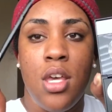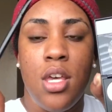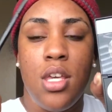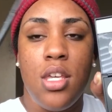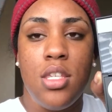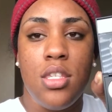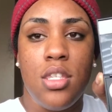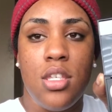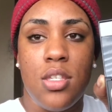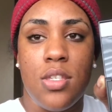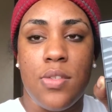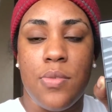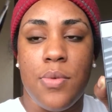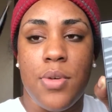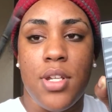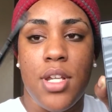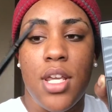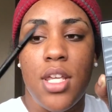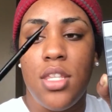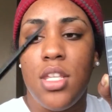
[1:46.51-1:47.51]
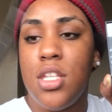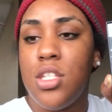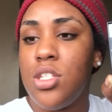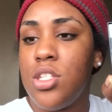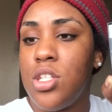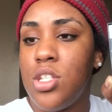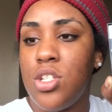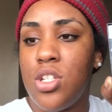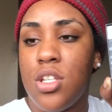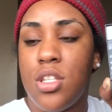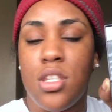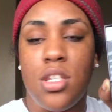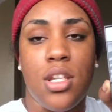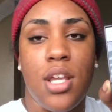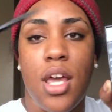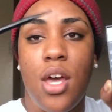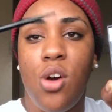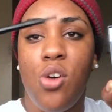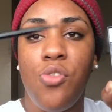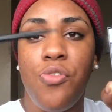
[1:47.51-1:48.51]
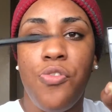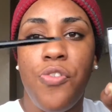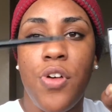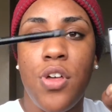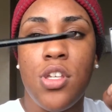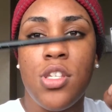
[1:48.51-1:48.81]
is this one. And this is just an e.l.f.